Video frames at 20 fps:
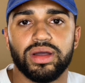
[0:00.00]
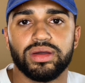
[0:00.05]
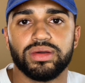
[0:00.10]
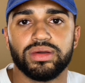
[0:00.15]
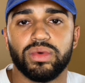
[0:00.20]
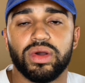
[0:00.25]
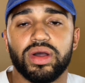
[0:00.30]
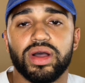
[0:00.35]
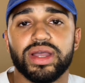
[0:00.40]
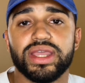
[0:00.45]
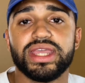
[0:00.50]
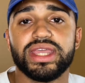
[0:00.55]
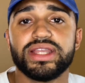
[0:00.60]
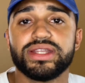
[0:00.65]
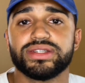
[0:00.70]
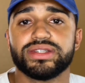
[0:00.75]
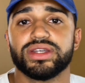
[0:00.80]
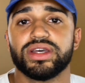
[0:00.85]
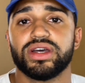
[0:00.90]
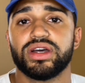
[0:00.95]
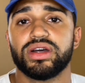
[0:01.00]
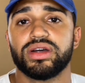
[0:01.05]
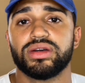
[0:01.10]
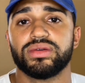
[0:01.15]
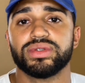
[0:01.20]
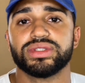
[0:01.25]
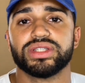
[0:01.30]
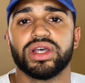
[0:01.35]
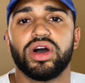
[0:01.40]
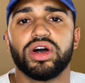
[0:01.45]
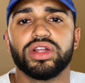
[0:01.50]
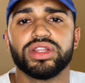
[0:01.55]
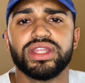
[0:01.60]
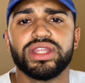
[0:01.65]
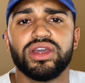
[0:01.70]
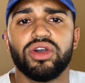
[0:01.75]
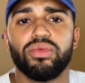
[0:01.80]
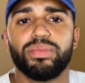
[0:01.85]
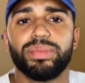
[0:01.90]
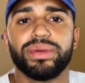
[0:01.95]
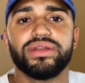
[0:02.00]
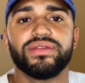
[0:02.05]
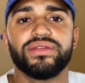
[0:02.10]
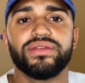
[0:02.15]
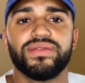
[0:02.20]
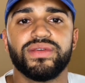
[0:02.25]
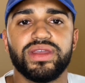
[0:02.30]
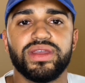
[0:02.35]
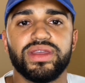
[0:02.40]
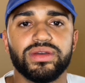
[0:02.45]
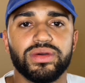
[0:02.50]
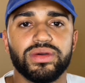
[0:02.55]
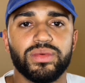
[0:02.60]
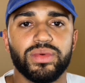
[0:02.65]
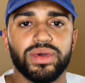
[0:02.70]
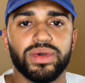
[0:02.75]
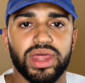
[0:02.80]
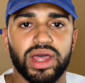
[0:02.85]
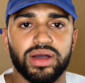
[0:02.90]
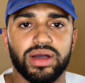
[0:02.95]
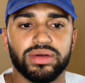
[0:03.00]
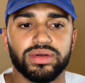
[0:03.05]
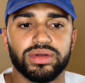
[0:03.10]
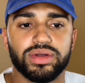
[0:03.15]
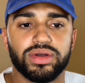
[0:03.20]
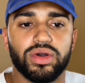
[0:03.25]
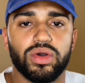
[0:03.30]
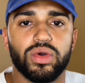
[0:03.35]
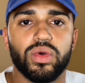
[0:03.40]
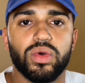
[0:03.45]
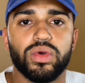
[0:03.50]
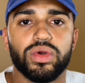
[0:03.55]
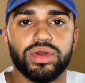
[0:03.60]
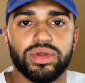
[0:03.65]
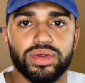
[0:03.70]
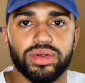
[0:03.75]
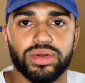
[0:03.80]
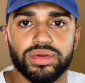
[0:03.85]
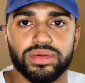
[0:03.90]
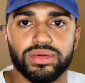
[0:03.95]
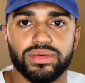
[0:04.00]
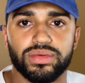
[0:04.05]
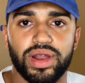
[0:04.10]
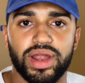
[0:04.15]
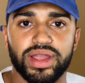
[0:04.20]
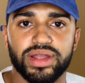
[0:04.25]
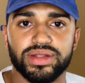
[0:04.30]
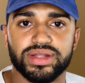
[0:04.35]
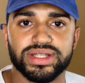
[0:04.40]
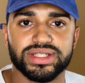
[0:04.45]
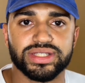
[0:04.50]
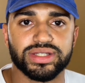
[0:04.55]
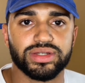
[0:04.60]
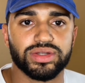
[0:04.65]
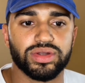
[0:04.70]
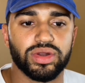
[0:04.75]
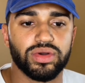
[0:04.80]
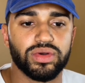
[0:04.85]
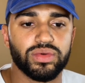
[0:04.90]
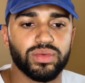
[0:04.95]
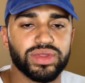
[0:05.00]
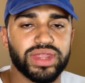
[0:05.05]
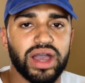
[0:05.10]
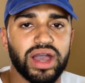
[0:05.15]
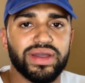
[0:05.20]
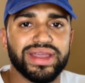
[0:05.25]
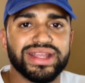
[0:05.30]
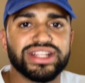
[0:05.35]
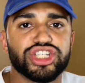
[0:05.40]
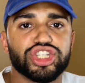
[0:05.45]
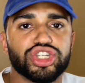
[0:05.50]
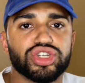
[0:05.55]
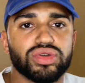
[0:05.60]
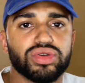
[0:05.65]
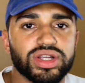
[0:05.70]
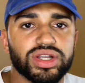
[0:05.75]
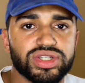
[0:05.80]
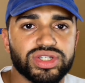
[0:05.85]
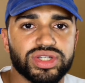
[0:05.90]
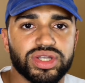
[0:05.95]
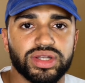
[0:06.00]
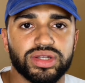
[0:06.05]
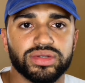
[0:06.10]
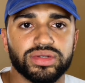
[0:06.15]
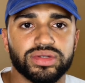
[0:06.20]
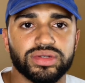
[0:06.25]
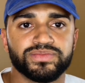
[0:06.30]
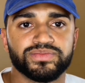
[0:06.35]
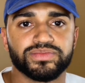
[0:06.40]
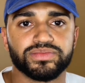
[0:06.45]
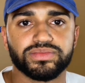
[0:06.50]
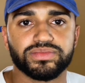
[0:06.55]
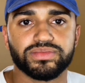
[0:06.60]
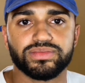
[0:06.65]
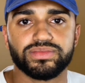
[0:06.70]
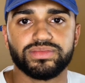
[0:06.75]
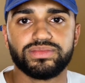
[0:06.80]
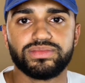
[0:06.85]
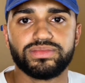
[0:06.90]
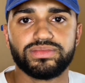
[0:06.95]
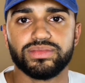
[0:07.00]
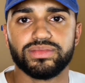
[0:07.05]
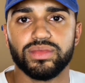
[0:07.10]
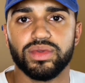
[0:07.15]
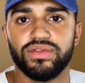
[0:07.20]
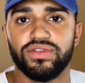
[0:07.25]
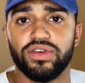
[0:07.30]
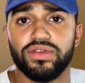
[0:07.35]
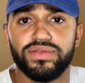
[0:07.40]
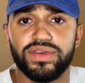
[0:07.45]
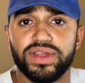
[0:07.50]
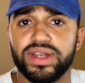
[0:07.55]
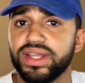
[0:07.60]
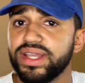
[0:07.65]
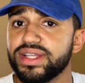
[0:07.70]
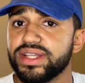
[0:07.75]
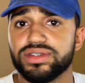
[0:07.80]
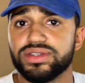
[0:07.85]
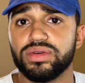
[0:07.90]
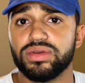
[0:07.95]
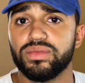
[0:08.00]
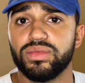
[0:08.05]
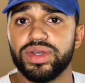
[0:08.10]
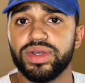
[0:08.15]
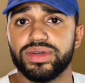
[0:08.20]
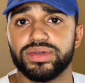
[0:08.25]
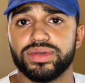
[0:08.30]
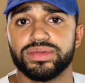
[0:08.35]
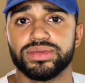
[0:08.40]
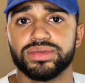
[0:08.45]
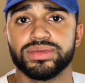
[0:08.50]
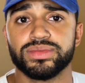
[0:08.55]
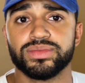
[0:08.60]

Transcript: While Esau was on the open field without order, right? That's, without instruction, fulfilling his own will.